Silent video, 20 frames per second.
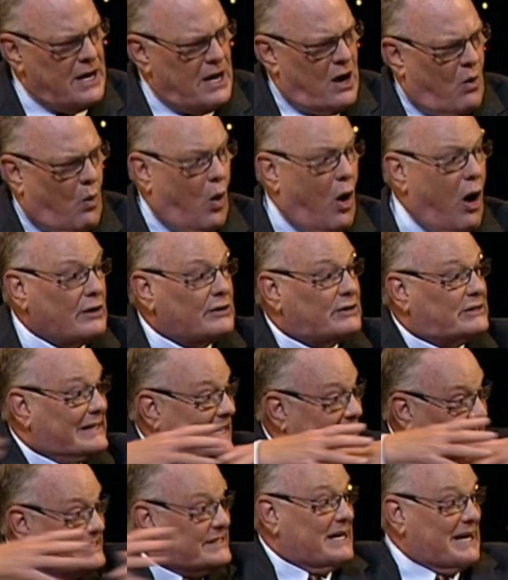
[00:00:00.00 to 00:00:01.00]
Walt
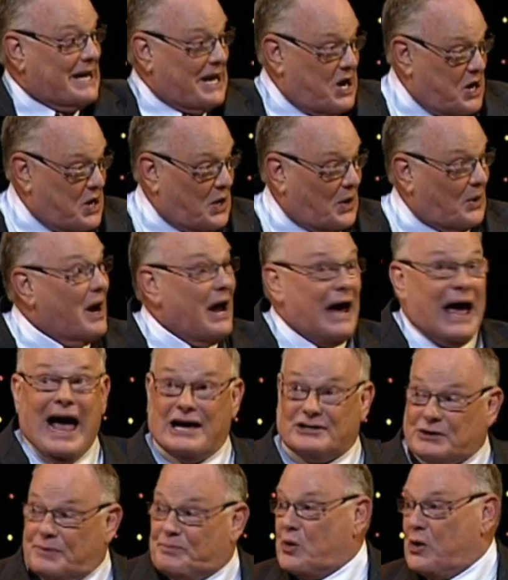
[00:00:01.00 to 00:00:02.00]
Disney here
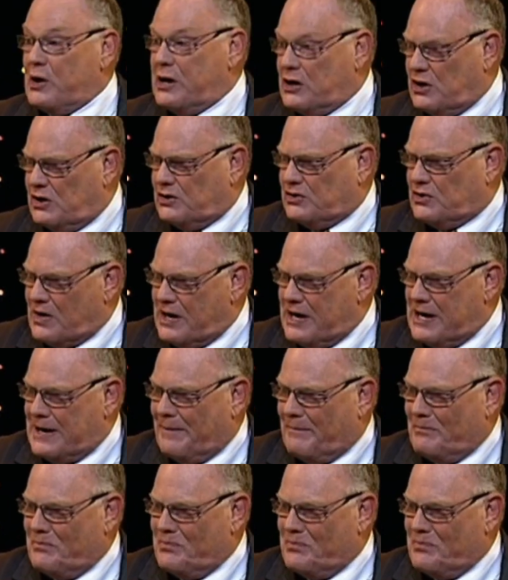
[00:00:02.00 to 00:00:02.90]
has a pretty good dream.